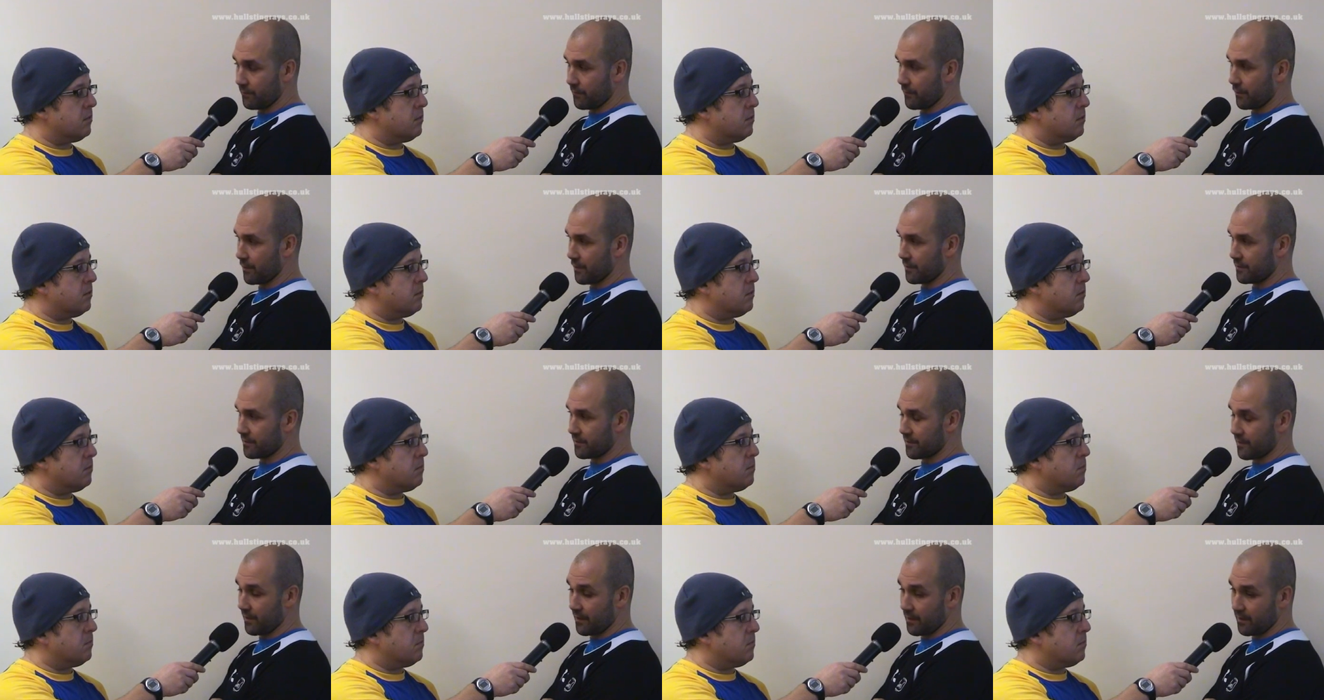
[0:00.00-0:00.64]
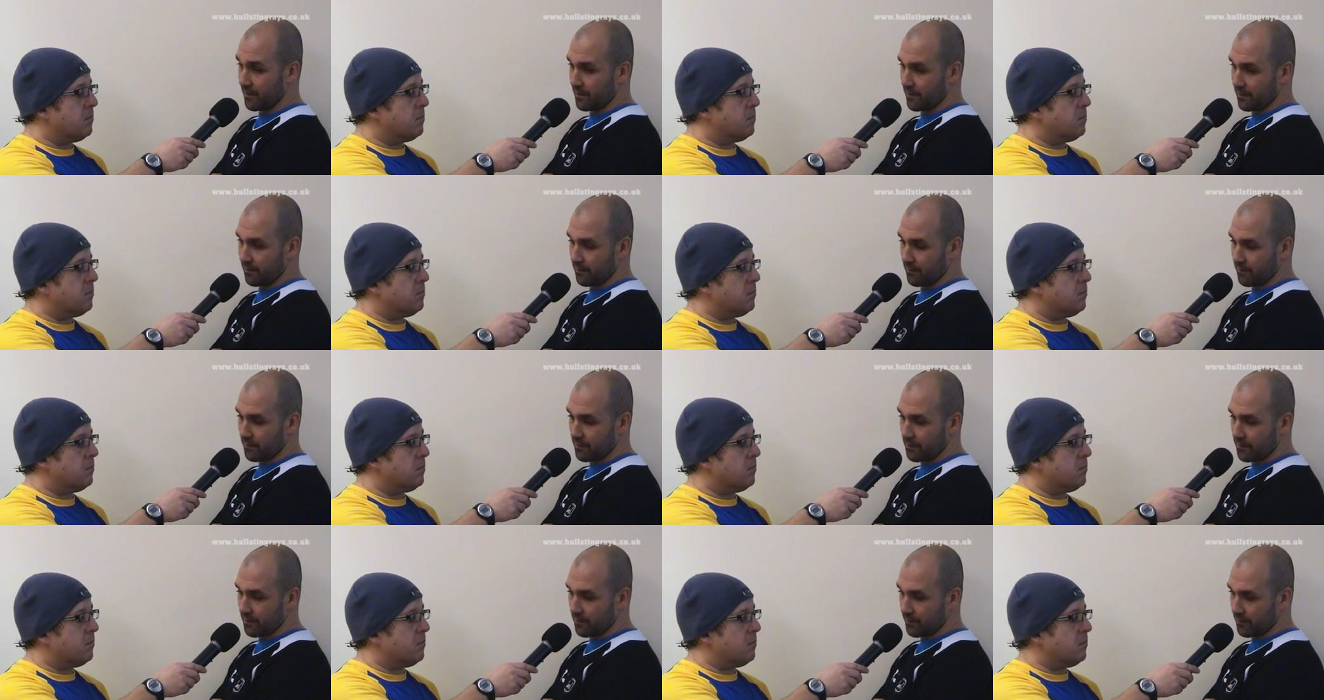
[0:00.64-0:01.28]
Speaker 1: For not skating, I thought
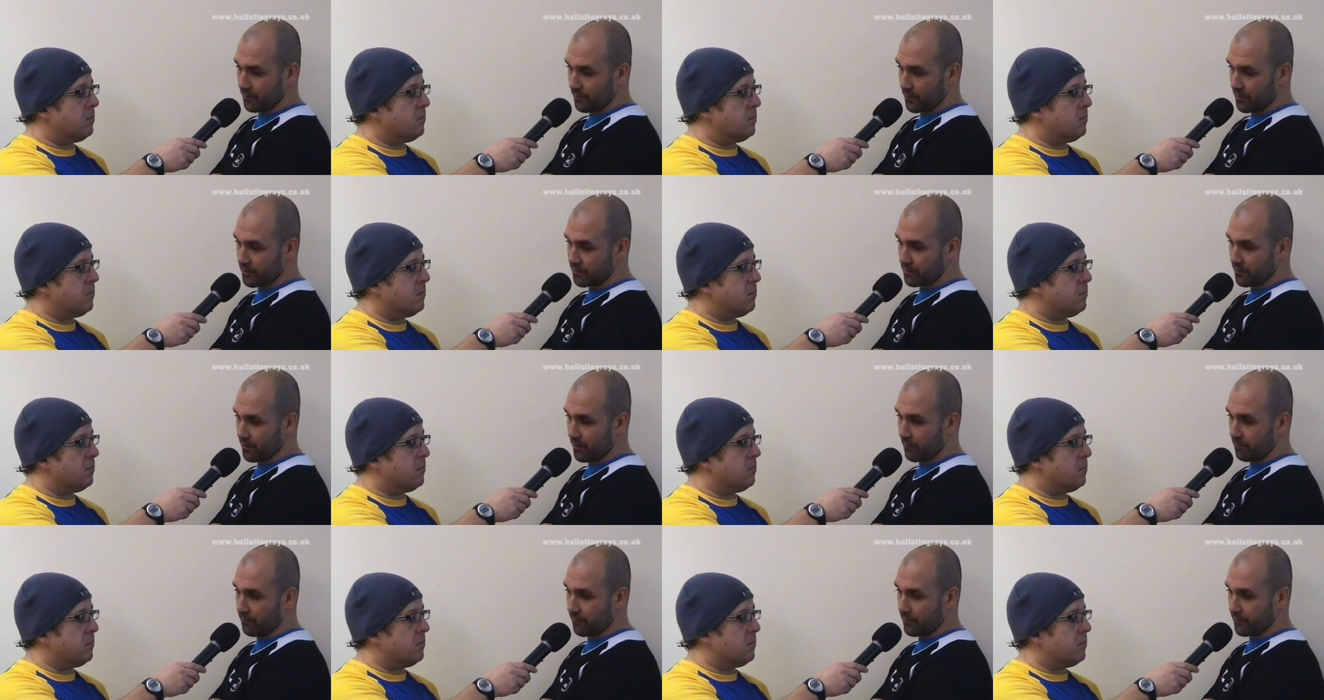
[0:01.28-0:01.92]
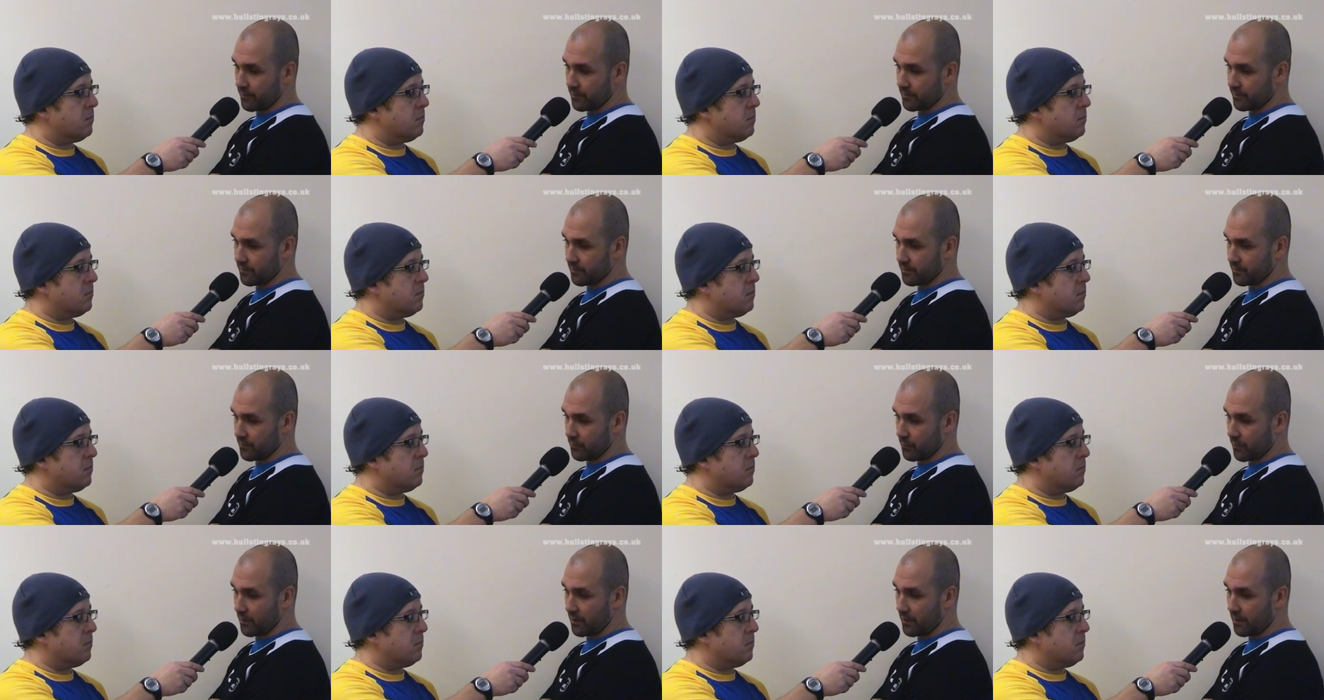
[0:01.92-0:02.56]
he did a great job for us
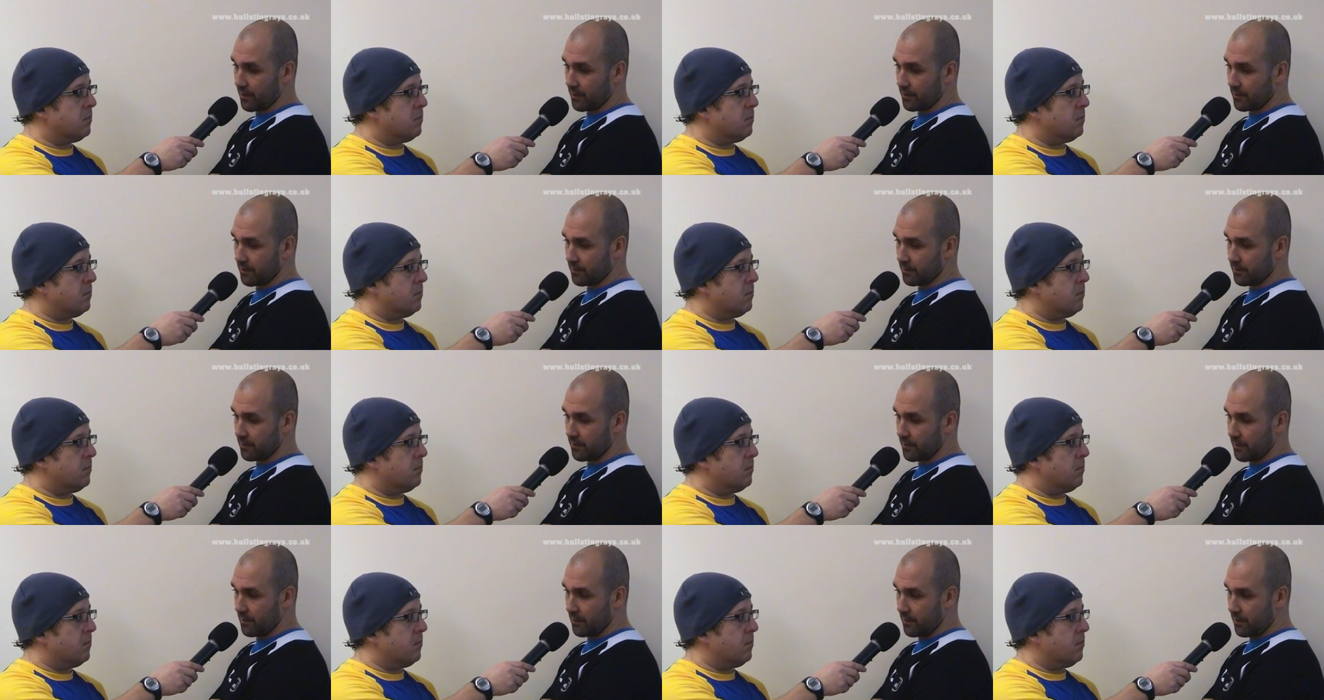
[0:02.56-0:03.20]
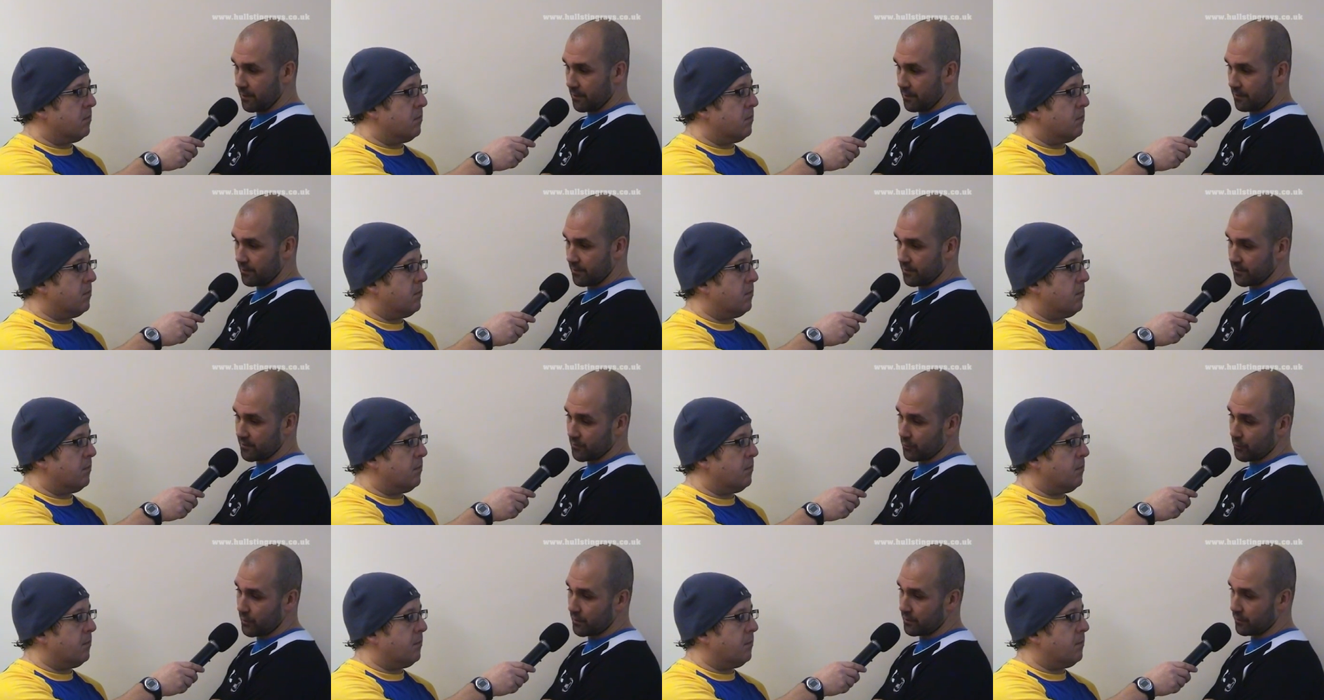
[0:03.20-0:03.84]
this weekend. And
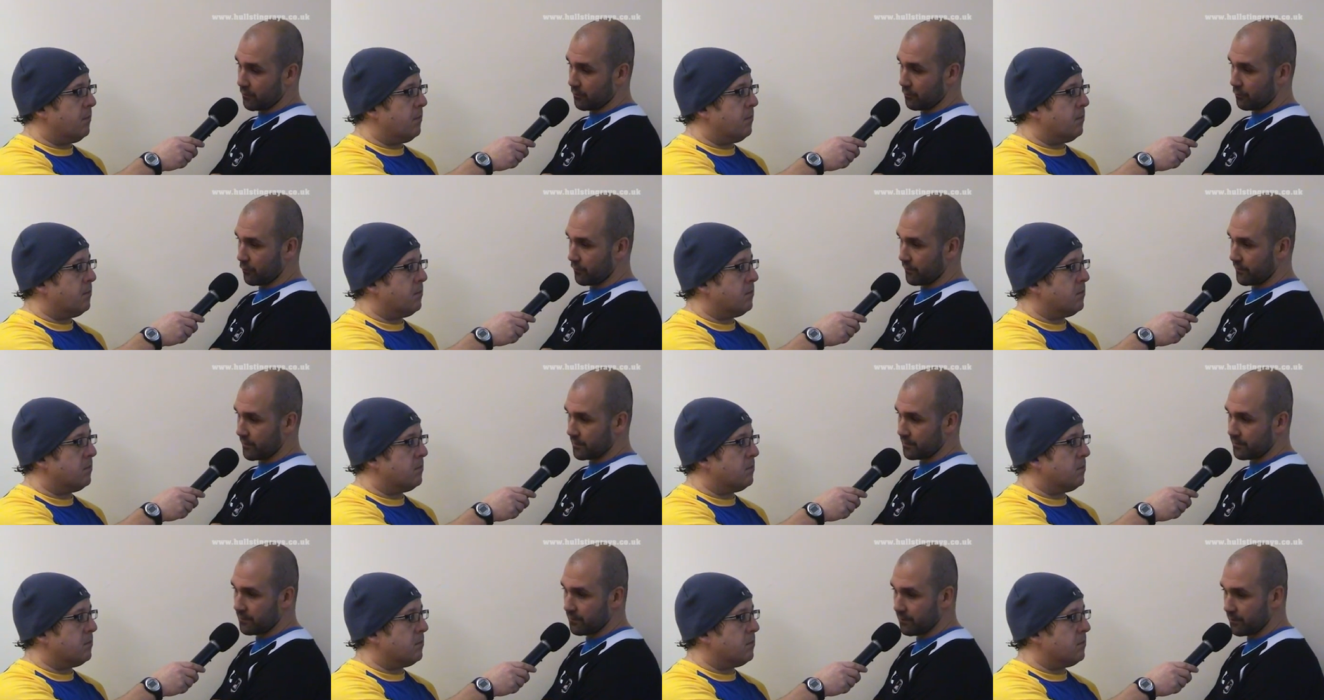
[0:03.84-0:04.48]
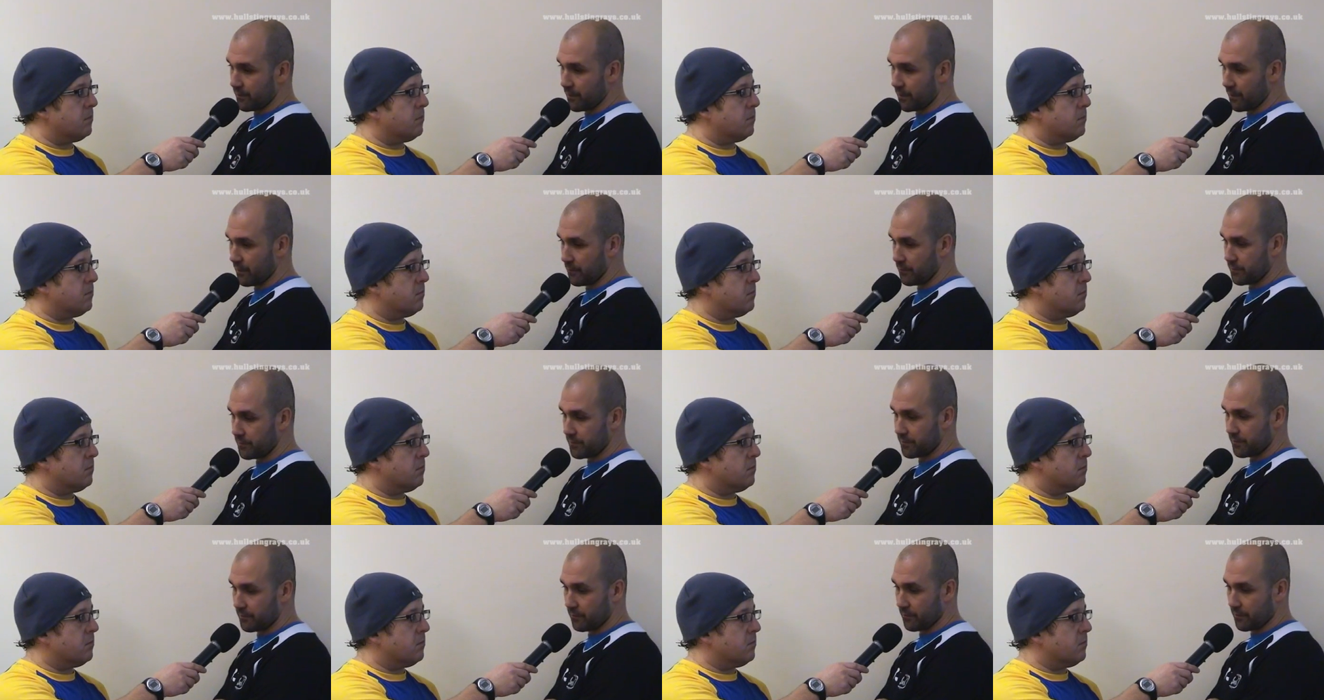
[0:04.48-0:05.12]
this week they'll move into their
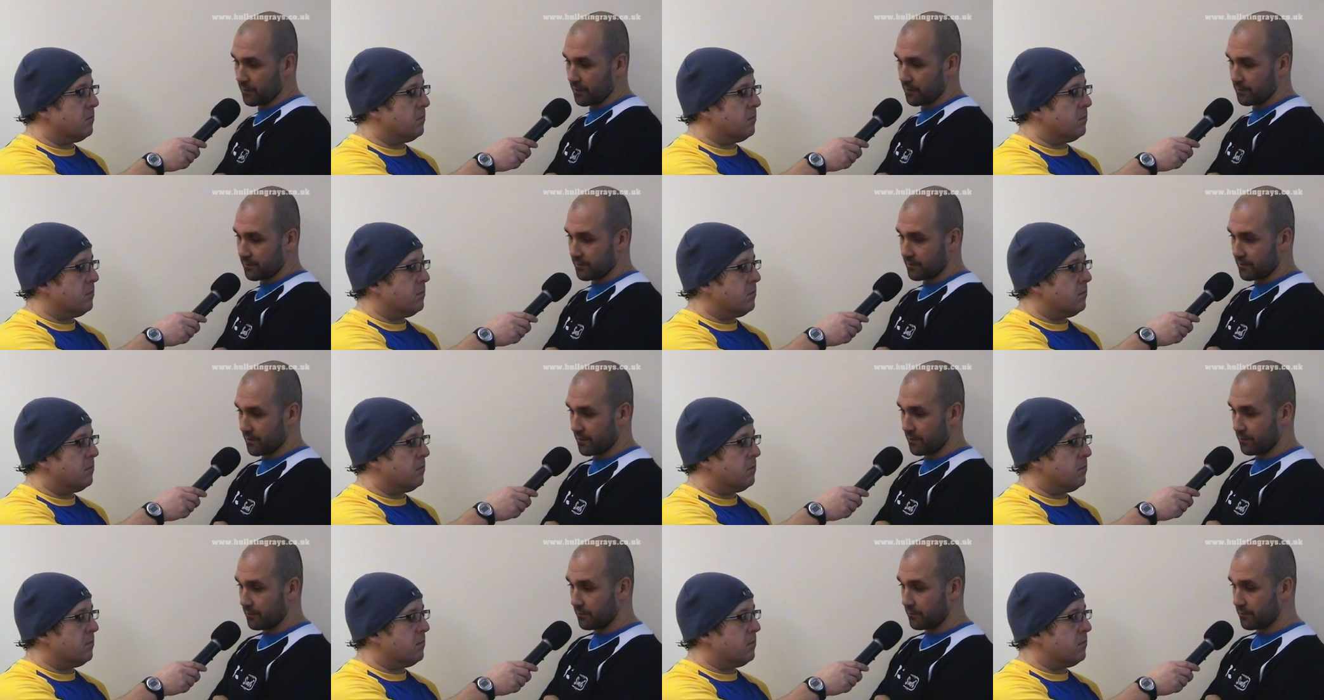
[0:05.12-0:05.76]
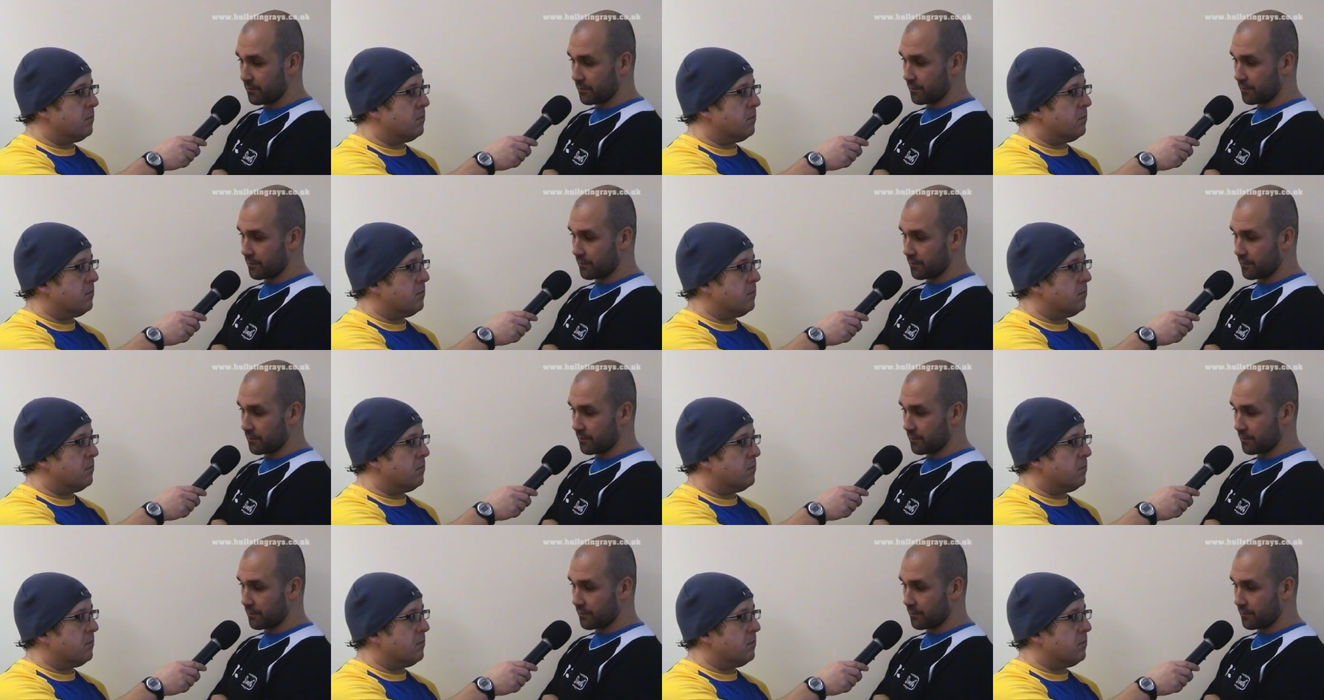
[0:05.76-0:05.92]
house, they'll get settled,